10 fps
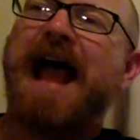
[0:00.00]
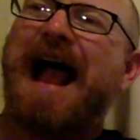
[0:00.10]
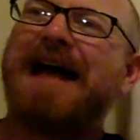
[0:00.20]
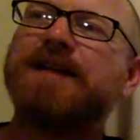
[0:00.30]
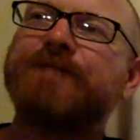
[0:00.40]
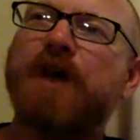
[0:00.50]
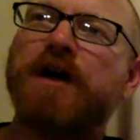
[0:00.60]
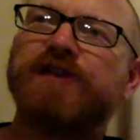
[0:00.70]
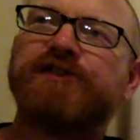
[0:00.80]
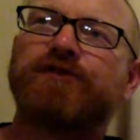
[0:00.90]

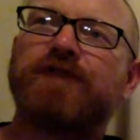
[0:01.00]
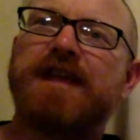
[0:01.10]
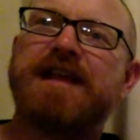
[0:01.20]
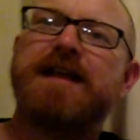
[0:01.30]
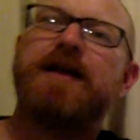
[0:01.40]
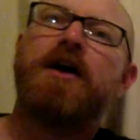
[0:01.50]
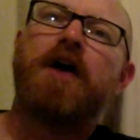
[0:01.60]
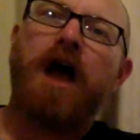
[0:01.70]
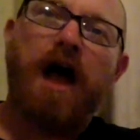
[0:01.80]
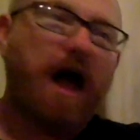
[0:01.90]
anniversary
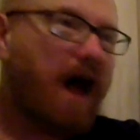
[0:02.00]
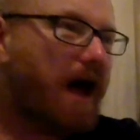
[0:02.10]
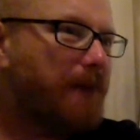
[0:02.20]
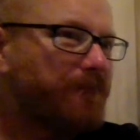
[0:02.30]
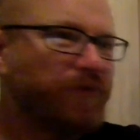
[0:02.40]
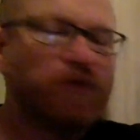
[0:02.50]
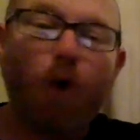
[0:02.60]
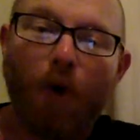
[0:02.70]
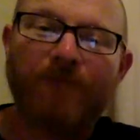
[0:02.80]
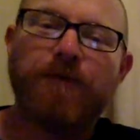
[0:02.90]

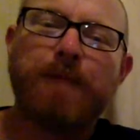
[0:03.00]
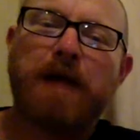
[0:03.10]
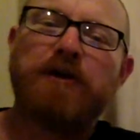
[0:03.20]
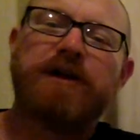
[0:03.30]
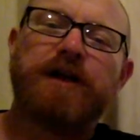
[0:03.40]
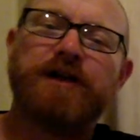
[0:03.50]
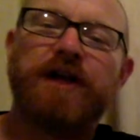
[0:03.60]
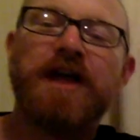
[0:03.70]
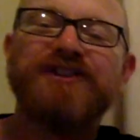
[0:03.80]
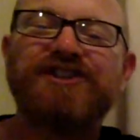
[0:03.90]
North American
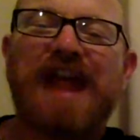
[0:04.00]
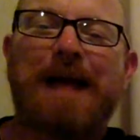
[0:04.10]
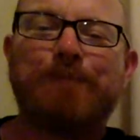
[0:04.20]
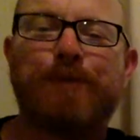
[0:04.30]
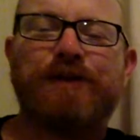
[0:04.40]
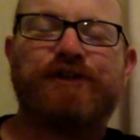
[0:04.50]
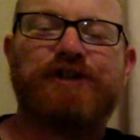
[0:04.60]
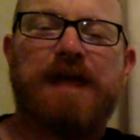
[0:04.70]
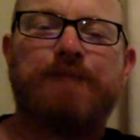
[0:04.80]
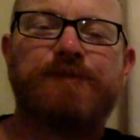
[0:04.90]

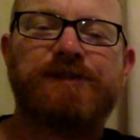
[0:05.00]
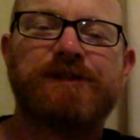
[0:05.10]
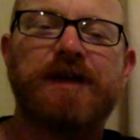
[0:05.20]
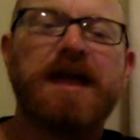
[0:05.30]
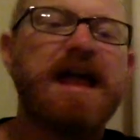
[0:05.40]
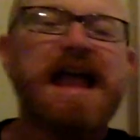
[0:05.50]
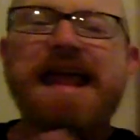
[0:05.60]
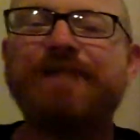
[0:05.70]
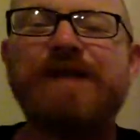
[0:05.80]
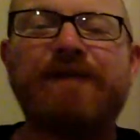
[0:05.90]
Championships.
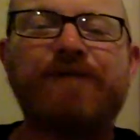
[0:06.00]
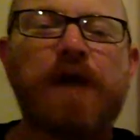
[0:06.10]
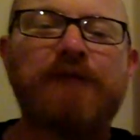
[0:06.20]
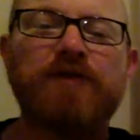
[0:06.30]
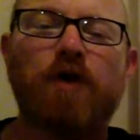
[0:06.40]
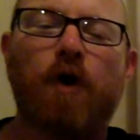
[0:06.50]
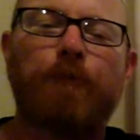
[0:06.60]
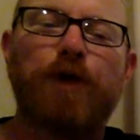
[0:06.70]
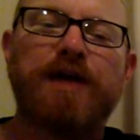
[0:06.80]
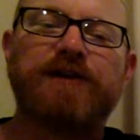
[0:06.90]
Even if you haven't got a
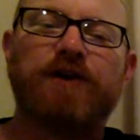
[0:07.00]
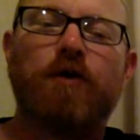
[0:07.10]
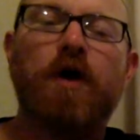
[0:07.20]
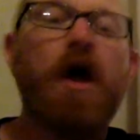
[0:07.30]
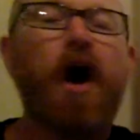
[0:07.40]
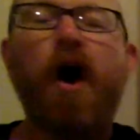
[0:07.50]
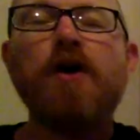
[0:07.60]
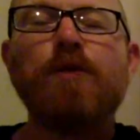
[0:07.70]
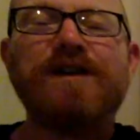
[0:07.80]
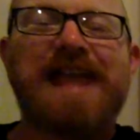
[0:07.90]
Prindle, I
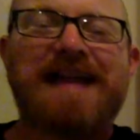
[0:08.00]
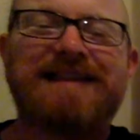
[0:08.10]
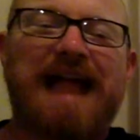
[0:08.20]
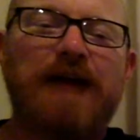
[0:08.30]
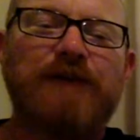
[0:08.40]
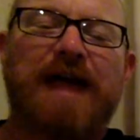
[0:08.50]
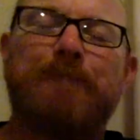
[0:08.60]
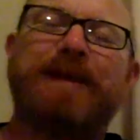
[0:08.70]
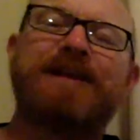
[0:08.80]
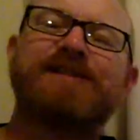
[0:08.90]
would get down there
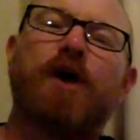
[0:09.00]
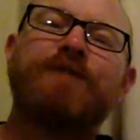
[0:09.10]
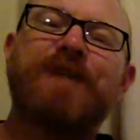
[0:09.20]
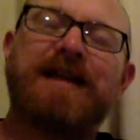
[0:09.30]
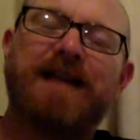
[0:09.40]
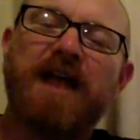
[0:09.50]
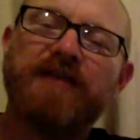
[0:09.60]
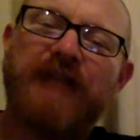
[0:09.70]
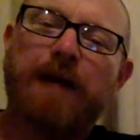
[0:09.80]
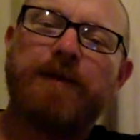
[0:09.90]
because I think
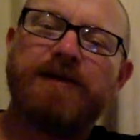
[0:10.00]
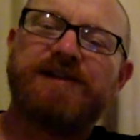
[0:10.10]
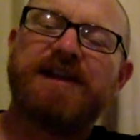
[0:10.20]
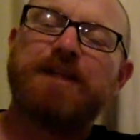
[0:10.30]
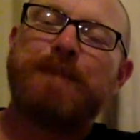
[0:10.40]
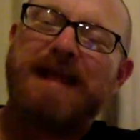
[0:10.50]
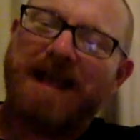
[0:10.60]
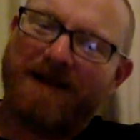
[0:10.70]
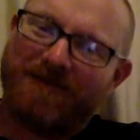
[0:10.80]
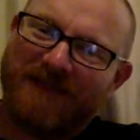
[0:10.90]
that is going to
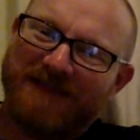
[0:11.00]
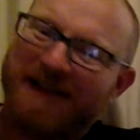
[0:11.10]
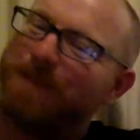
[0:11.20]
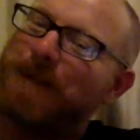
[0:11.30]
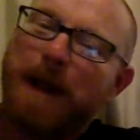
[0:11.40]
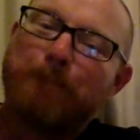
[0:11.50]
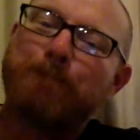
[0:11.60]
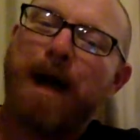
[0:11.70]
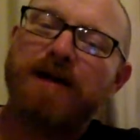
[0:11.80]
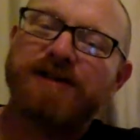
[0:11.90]
be, there's going to be a
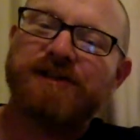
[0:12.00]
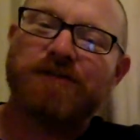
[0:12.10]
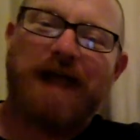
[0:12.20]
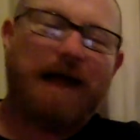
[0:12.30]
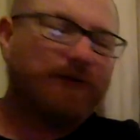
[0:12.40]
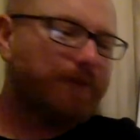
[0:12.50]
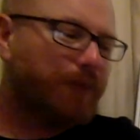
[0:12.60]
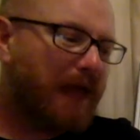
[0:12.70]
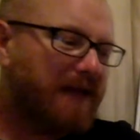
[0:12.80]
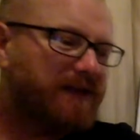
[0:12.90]
buzz around the
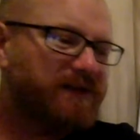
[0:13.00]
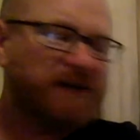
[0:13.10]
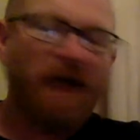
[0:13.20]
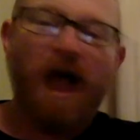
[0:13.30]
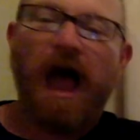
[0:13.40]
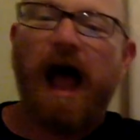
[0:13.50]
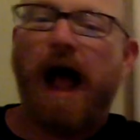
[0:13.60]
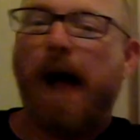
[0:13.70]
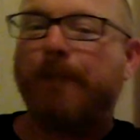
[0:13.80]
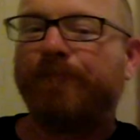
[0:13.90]
place.
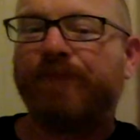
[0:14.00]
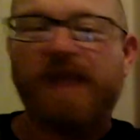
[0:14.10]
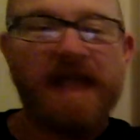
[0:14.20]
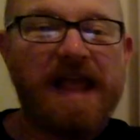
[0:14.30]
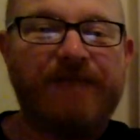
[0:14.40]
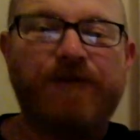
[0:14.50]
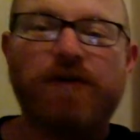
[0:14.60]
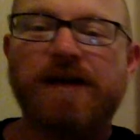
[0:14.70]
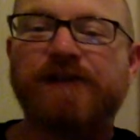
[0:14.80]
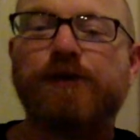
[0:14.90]
If you're
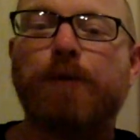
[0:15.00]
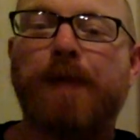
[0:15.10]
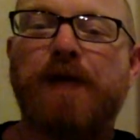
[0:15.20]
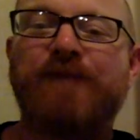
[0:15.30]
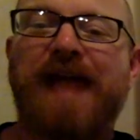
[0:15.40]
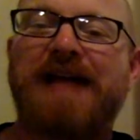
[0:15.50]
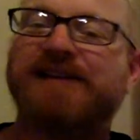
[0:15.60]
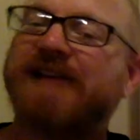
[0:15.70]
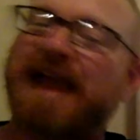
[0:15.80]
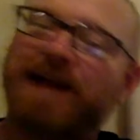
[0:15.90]
into a bit of cat
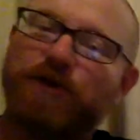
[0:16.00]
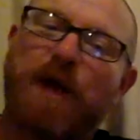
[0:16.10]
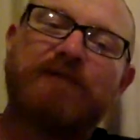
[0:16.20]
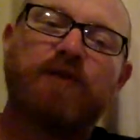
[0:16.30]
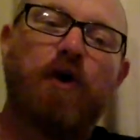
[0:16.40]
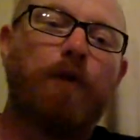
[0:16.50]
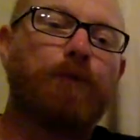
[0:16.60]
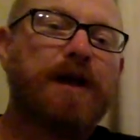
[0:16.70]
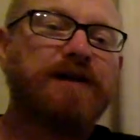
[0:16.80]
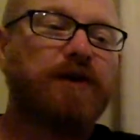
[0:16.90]
sailing, you haven't got a
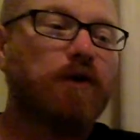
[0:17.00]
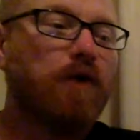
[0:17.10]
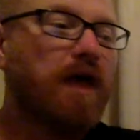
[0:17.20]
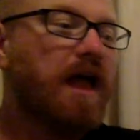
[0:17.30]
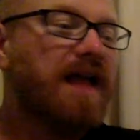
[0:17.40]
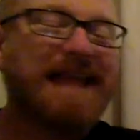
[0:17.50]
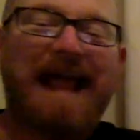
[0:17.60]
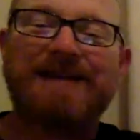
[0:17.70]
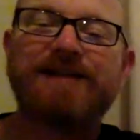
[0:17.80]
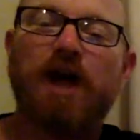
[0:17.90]
Prindle, get
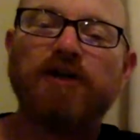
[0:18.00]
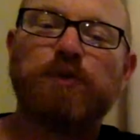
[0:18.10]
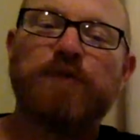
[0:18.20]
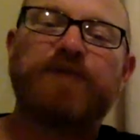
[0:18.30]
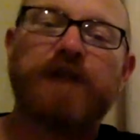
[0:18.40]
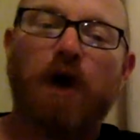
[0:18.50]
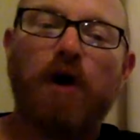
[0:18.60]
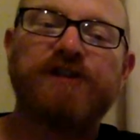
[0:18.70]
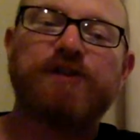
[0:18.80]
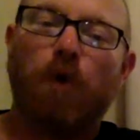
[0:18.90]
in touch with the
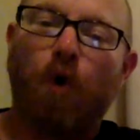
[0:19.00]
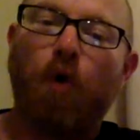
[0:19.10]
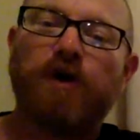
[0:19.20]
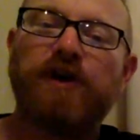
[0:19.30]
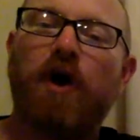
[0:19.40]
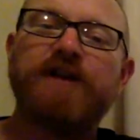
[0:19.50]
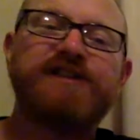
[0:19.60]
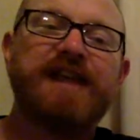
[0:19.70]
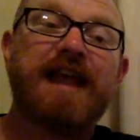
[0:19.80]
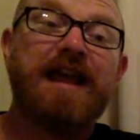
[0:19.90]
guys who are
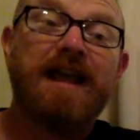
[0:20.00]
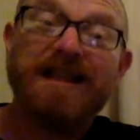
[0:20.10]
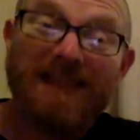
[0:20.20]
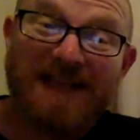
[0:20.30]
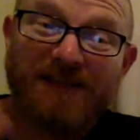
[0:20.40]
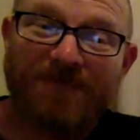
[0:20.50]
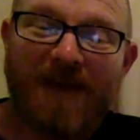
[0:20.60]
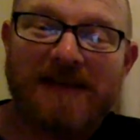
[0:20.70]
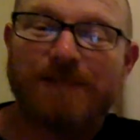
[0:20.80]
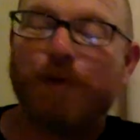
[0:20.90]
organising it. There's a
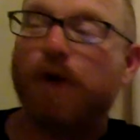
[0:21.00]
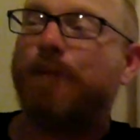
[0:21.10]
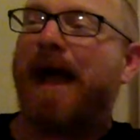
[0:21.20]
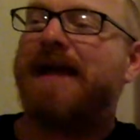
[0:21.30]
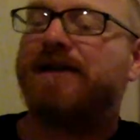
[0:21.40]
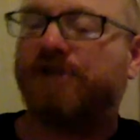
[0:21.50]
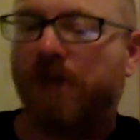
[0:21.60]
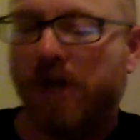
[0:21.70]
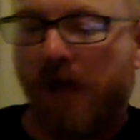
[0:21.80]
Facebook page.